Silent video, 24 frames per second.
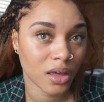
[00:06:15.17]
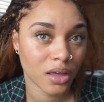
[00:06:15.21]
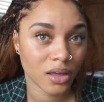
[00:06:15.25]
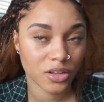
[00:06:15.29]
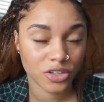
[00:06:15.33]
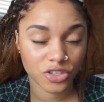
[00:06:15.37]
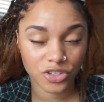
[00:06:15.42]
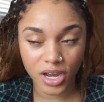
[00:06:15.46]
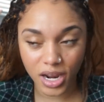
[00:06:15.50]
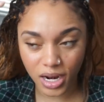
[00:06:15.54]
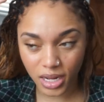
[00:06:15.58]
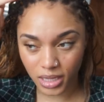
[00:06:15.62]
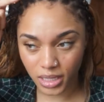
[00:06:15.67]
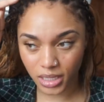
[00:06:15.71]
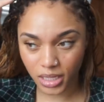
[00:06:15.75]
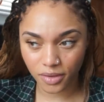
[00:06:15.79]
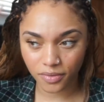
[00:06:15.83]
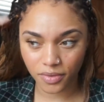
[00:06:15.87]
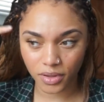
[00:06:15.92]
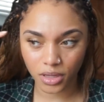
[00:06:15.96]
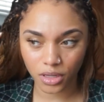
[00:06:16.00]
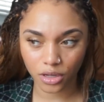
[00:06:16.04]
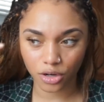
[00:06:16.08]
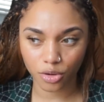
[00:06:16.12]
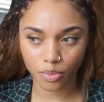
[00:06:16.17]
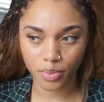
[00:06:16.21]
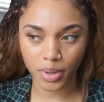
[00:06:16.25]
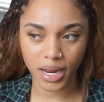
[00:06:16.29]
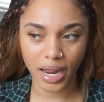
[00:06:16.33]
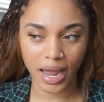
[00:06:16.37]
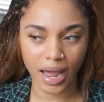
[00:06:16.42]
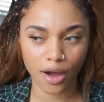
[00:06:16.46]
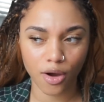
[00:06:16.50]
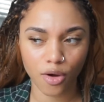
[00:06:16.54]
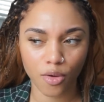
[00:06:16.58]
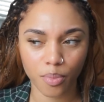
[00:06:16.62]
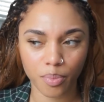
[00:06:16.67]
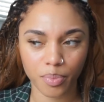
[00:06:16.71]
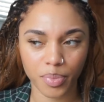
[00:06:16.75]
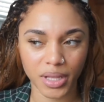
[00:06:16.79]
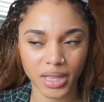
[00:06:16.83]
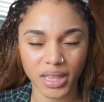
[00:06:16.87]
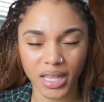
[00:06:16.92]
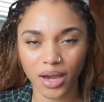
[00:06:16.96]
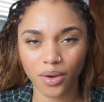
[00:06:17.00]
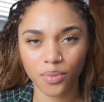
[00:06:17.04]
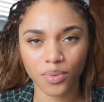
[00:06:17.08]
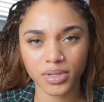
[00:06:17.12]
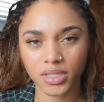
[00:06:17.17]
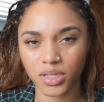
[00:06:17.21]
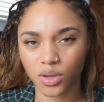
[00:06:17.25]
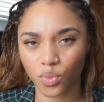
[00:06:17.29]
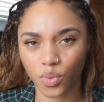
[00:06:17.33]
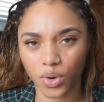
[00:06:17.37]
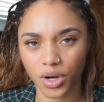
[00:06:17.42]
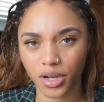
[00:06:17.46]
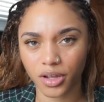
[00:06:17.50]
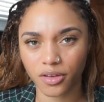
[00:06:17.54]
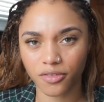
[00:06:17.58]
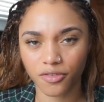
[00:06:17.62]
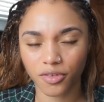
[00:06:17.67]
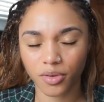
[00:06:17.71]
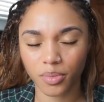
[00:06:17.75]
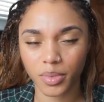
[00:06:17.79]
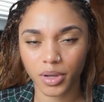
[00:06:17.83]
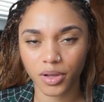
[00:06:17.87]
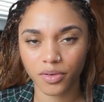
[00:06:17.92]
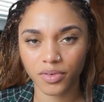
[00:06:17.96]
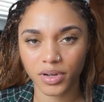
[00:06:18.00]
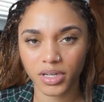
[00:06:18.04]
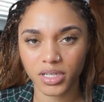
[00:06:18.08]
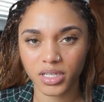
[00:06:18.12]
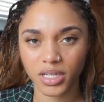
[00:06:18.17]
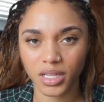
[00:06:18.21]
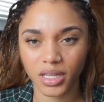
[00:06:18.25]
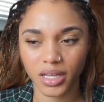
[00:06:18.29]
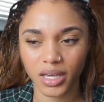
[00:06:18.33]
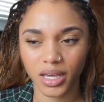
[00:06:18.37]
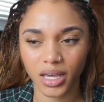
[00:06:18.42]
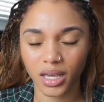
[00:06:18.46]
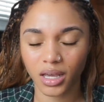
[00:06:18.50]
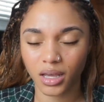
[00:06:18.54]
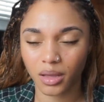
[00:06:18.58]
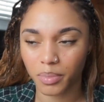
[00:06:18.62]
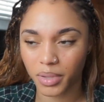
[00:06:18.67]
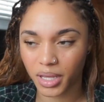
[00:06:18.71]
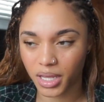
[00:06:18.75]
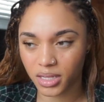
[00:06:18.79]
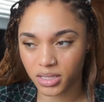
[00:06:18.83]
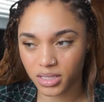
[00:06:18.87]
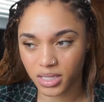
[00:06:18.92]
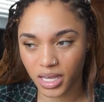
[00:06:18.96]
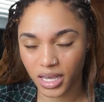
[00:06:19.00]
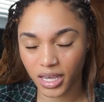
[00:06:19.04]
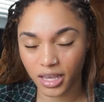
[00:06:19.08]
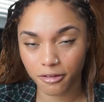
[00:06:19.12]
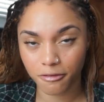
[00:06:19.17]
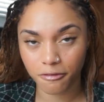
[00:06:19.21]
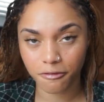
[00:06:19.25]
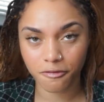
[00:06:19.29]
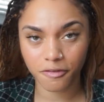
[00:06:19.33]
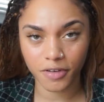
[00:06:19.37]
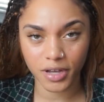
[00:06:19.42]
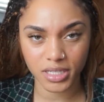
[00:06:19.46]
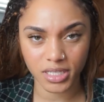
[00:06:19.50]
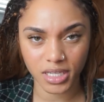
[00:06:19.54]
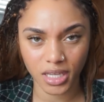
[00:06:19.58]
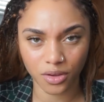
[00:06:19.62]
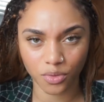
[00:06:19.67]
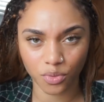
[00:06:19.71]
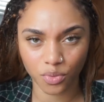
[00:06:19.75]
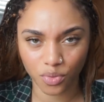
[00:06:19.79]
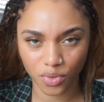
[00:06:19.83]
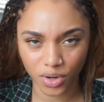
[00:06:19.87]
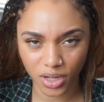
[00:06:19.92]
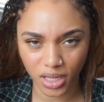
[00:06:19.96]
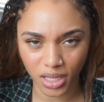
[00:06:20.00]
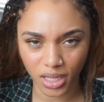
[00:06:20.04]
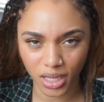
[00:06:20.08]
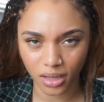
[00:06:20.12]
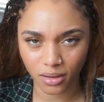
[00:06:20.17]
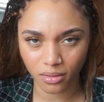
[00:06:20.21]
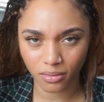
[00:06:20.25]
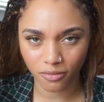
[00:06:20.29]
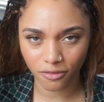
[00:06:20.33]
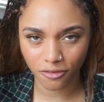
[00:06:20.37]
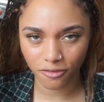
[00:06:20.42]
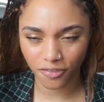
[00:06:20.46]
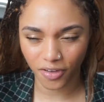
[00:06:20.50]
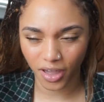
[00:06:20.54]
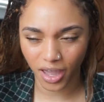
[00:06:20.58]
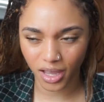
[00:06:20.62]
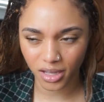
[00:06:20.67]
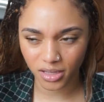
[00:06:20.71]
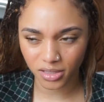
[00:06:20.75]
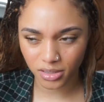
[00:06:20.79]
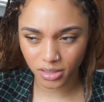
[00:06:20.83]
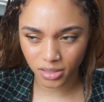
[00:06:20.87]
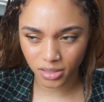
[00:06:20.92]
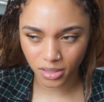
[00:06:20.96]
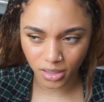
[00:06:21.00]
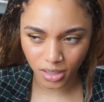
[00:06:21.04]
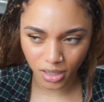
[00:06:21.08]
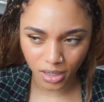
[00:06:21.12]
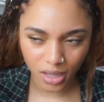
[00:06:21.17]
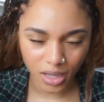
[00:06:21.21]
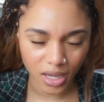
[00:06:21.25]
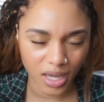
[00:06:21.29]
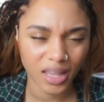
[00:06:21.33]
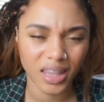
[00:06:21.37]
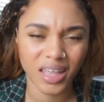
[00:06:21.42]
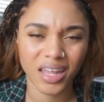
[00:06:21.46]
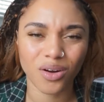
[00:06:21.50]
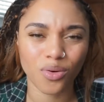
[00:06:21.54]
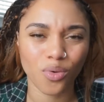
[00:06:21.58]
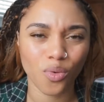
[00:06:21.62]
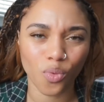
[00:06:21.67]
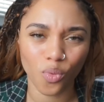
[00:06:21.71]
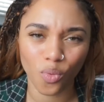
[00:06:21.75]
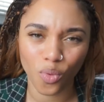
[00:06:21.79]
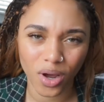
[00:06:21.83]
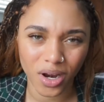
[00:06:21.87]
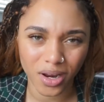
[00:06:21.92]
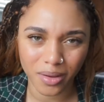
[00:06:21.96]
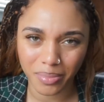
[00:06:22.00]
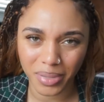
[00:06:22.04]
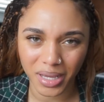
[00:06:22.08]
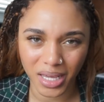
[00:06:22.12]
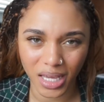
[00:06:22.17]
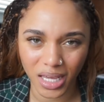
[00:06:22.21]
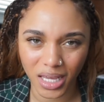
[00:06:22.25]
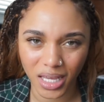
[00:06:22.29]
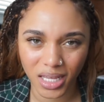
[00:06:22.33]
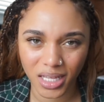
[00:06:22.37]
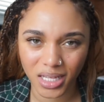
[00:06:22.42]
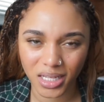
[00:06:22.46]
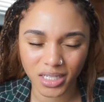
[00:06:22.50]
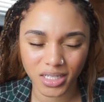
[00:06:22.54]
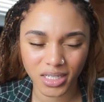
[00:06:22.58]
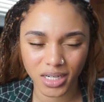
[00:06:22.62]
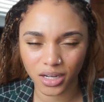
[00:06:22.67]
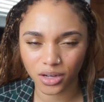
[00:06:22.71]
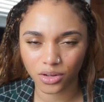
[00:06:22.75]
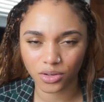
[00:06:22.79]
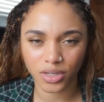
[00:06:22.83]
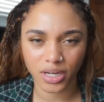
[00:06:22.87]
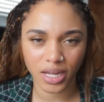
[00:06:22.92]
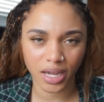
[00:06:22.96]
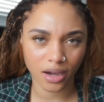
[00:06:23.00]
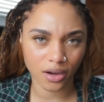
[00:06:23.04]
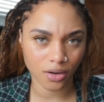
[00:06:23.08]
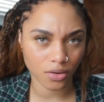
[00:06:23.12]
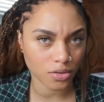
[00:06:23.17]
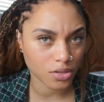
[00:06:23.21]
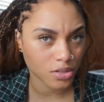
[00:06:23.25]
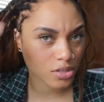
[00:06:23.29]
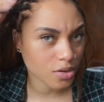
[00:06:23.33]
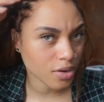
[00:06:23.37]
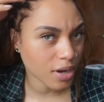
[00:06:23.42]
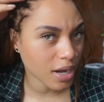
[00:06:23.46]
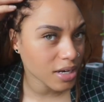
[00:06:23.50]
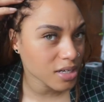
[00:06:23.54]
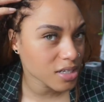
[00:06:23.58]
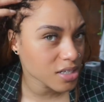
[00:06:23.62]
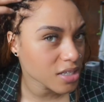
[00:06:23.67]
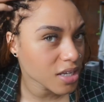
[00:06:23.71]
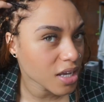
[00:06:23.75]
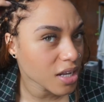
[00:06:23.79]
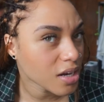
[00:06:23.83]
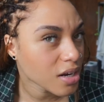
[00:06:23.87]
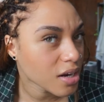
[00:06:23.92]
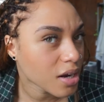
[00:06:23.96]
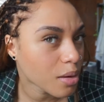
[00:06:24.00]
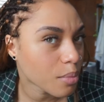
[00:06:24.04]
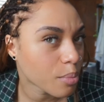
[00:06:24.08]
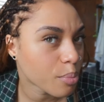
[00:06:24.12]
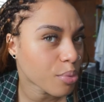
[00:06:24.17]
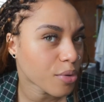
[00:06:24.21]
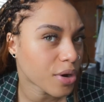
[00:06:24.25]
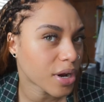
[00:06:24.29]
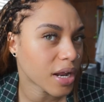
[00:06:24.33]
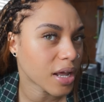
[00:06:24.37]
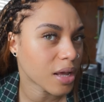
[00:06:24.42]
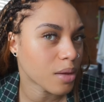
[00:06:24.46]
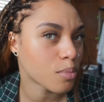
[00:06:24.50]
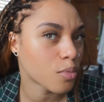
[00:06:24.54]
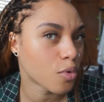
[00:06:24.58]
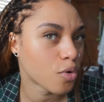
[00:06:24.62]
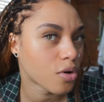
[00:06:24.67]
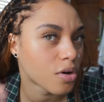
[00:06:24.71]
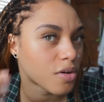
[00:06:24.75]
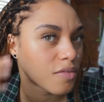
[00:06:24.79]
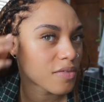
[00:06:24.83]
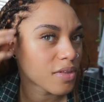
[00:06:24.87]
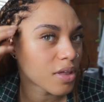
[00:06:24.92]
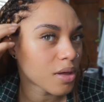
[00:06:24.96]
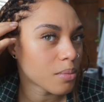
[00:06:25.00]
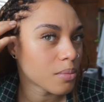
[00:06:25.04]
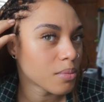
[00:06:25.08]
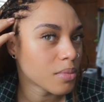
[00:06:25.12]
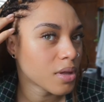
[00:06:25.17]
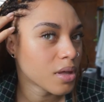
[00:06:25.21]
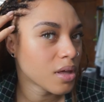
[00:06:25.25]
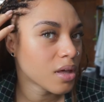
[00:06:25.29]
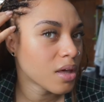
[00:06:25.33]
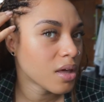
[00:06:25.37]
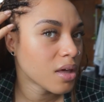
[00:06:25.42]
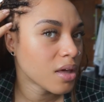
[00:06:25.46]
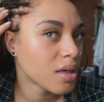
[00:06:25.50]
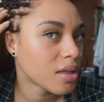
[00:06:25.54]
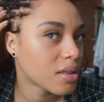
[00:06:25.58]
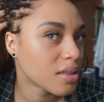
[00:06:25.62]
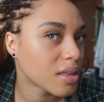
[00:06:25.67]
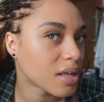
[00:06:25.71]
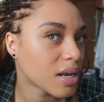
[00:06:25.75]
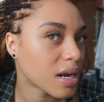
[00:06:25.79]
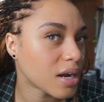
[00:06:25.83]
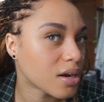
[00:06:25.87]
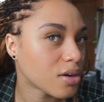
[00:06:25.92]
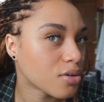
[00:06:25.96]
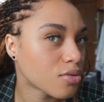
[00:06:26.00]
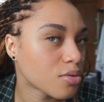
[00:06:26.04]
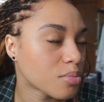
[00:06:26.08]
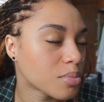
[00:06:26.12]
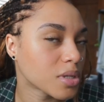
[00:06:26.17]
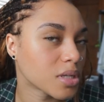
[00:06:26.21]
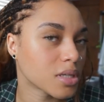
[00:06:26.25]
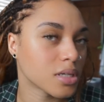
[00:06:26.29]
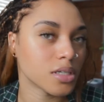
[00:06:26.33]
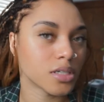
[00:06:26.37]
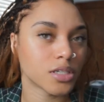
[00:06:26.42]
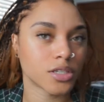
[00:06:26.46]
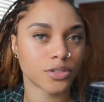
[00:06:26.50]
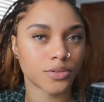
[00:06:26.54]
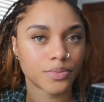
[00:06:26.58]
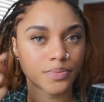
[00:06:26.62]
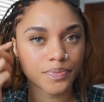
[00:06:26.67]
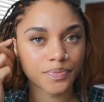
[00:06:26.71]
try to leave a little bit out, but that wasn't working for me recently because they get fuzzy really fast and they don't want to be gelled down. So I just ended up braiding more of them than I normally do.